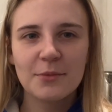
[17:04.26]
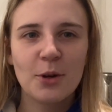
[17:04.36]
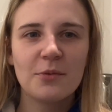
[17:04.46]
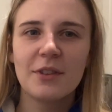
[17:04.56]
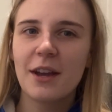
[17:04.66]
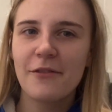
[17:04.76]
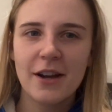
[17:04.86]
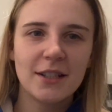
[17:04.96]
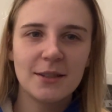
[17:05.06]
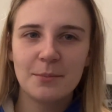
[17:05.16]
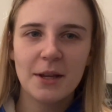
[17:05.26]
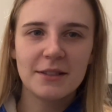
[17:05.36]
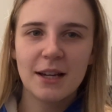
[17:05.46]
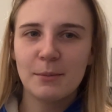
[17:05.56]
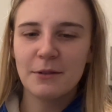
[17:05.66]
hopefully I find it by the
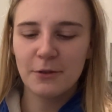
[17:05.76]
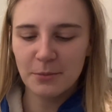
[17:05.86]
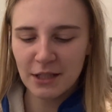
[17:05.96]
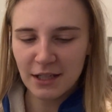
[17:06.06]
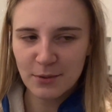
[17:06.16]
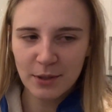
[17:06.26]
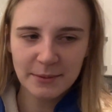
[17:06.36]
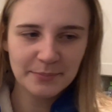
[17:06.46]
time I film the next one.